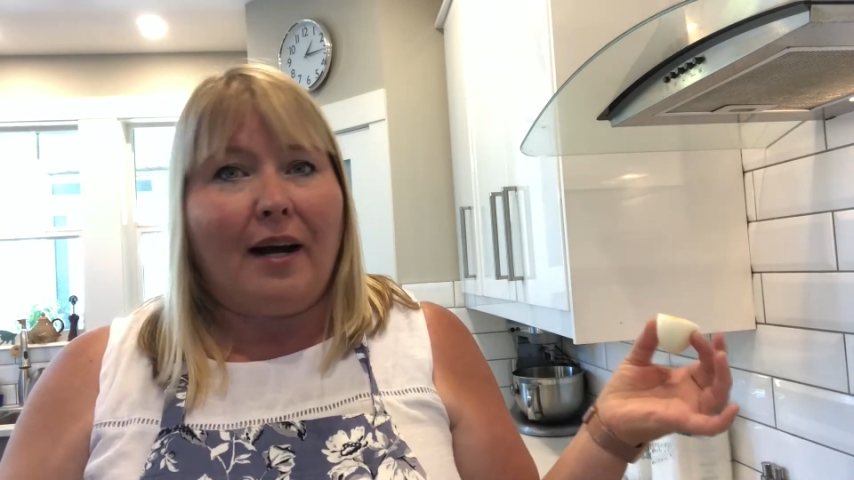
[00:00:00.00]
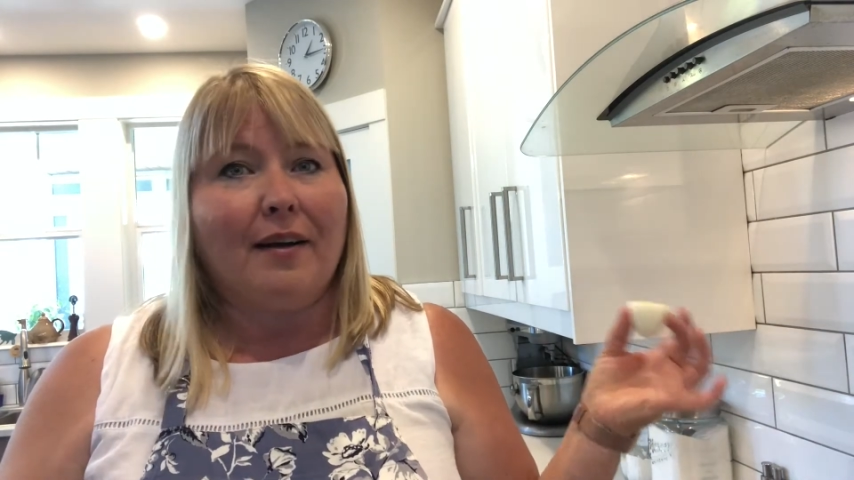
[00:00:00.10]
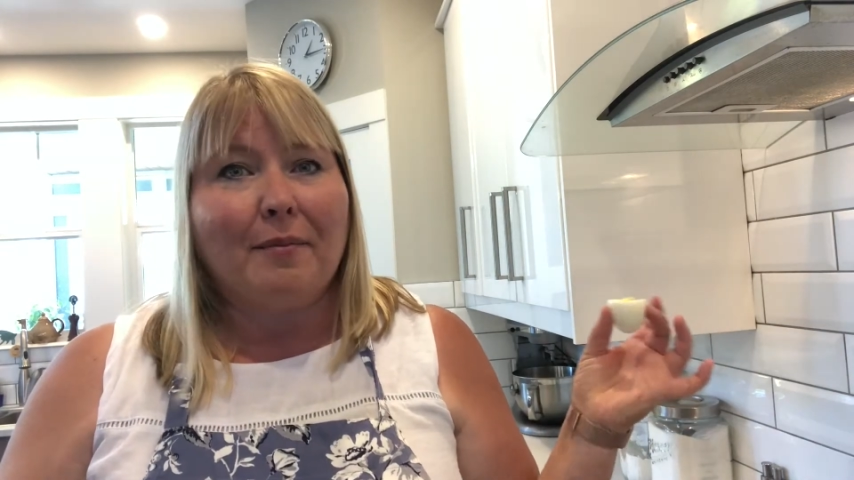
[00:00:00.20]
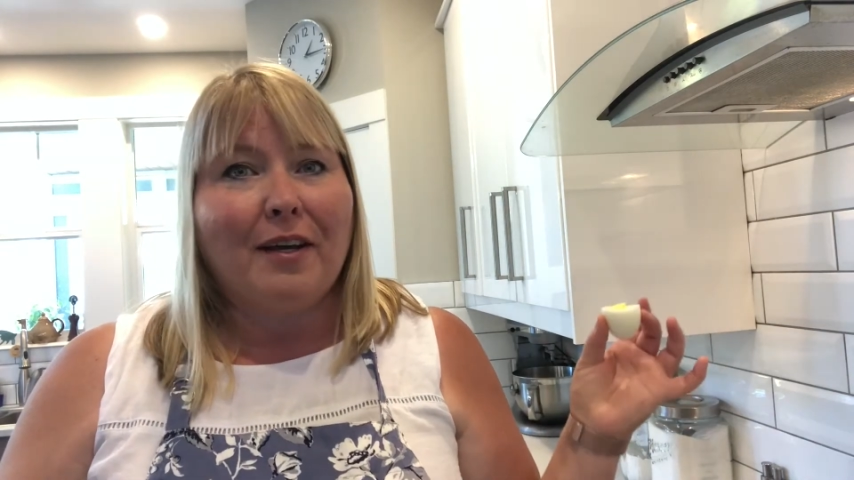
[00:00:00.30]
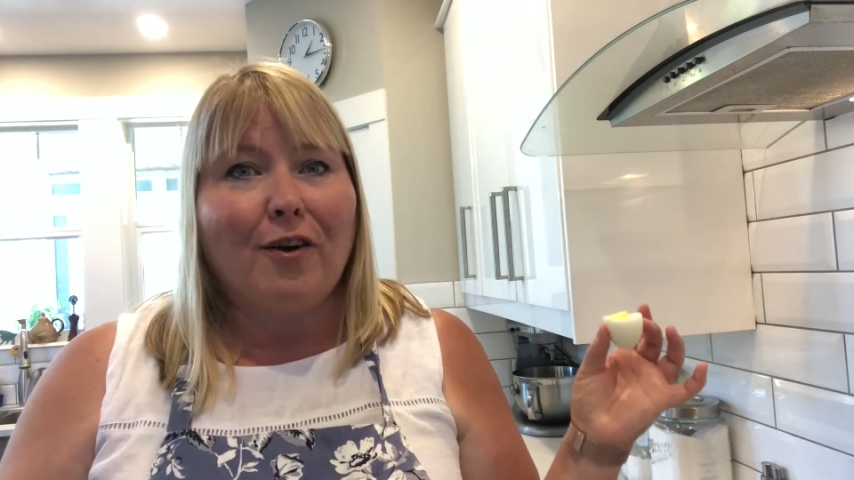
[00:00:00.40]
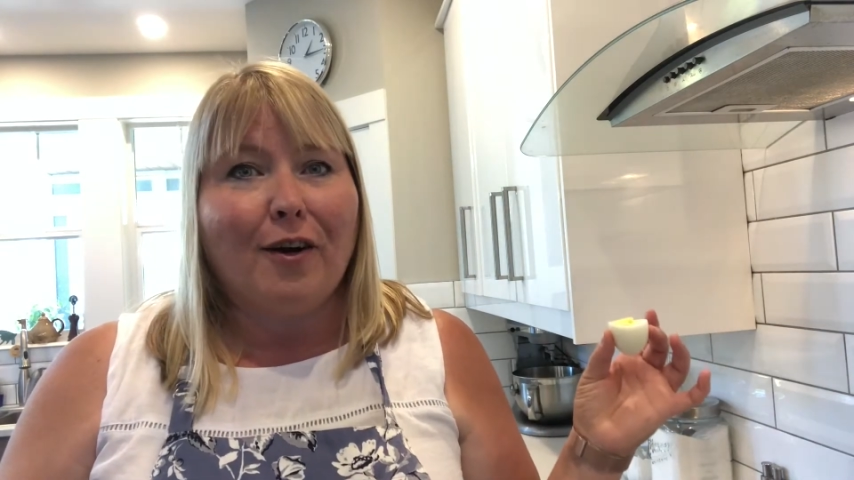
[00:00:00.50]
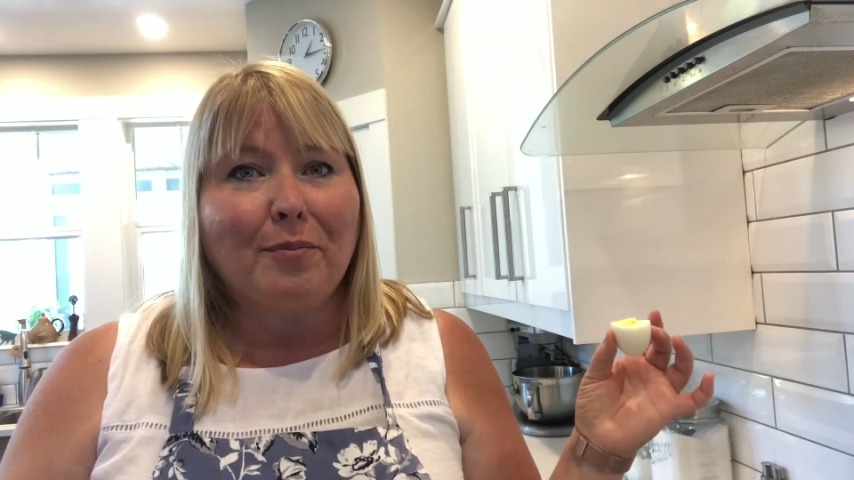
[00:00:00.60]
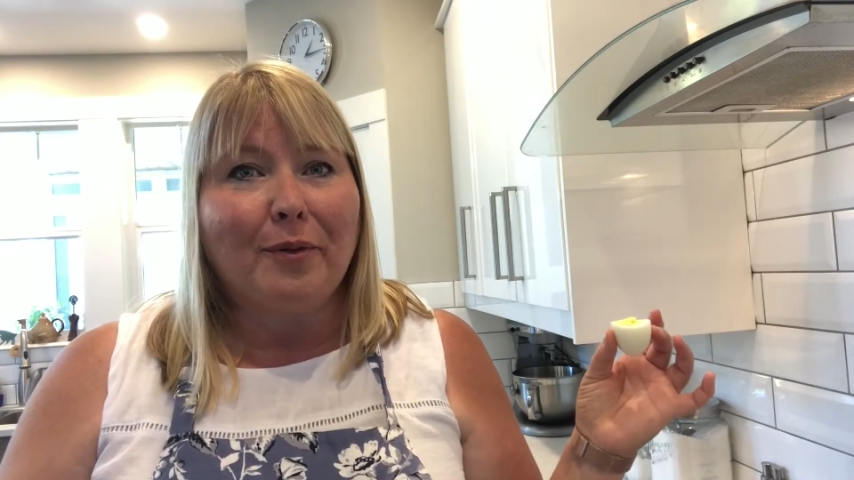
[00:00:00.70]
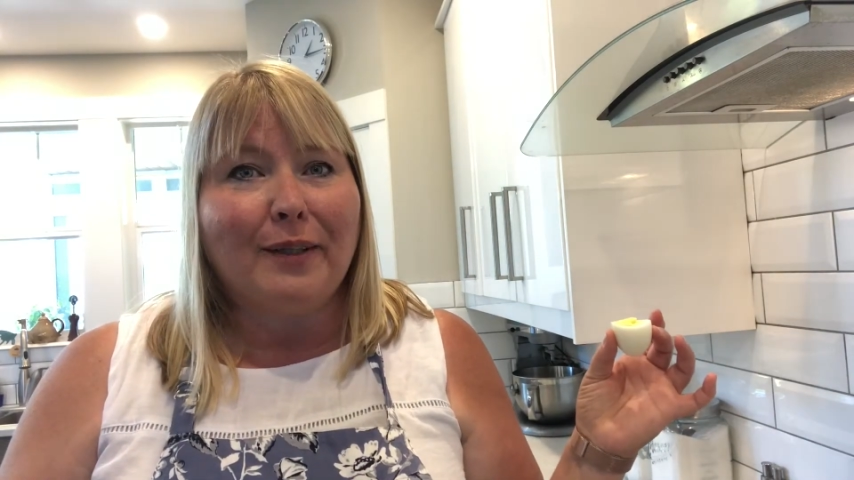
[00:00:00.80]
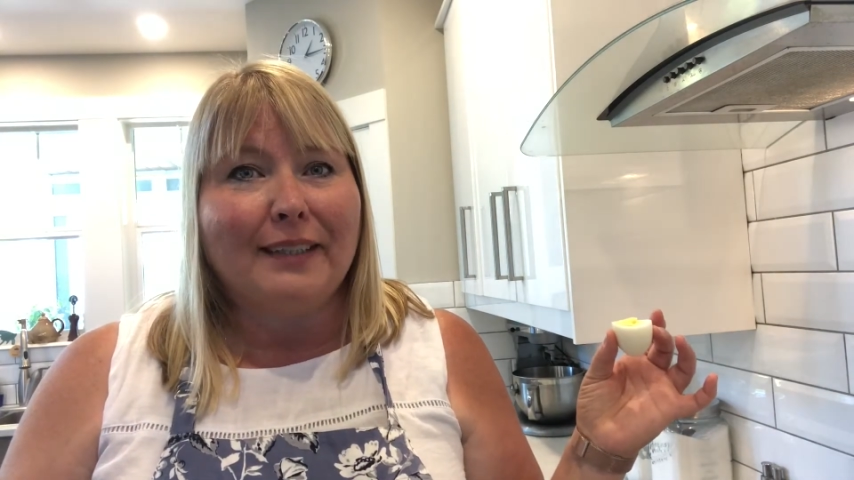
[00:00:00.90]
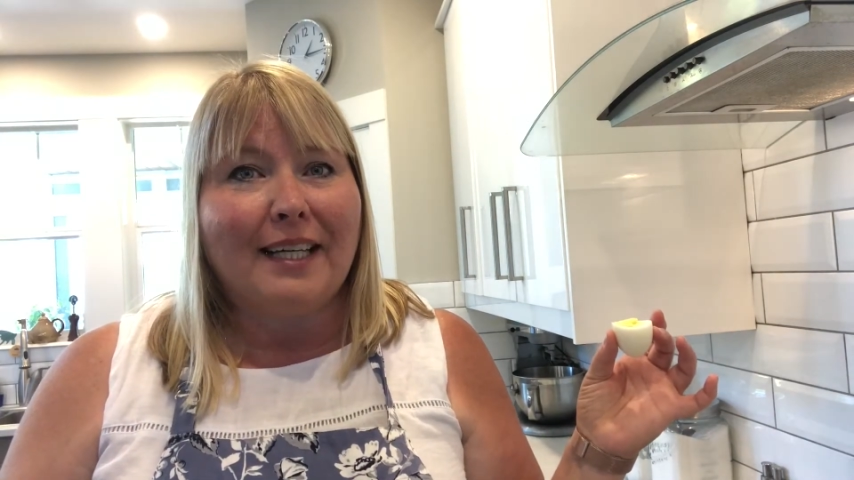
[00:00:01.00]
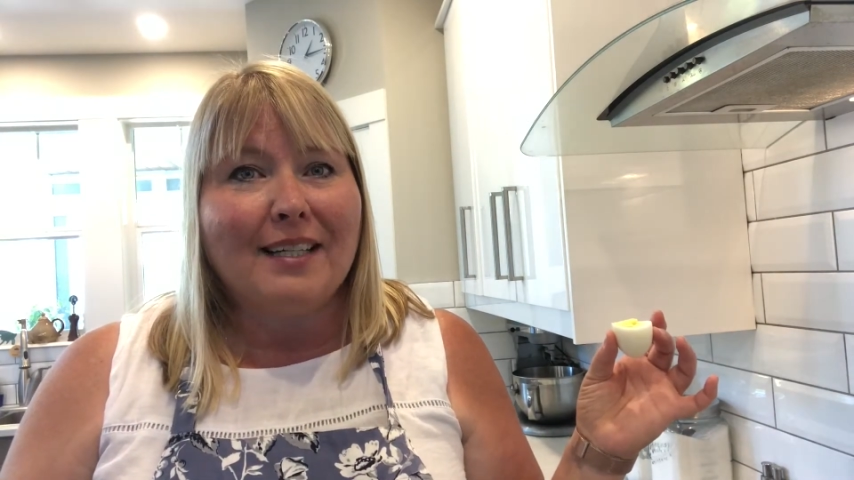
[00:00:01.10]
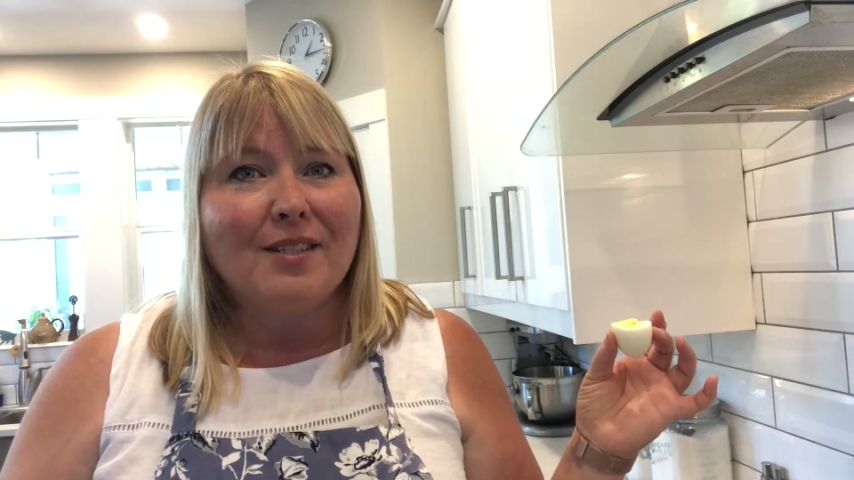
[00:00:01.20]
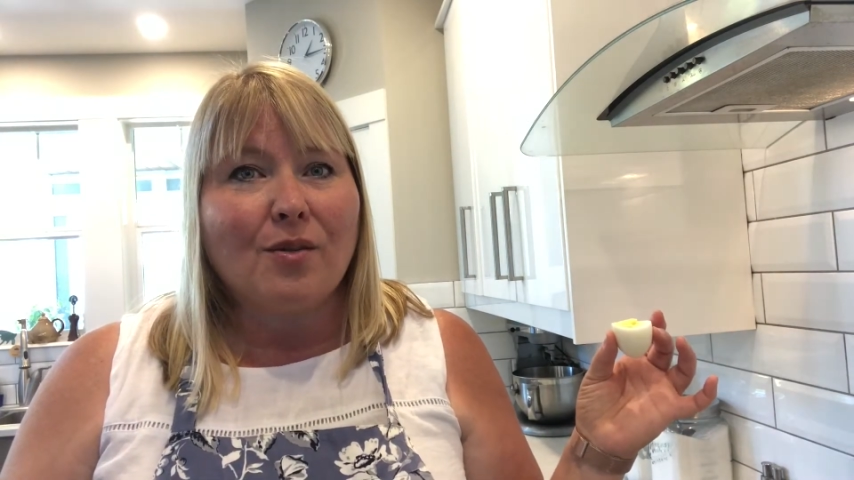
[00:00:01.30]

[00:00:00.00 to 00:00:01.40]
to make hard-boiled eggs,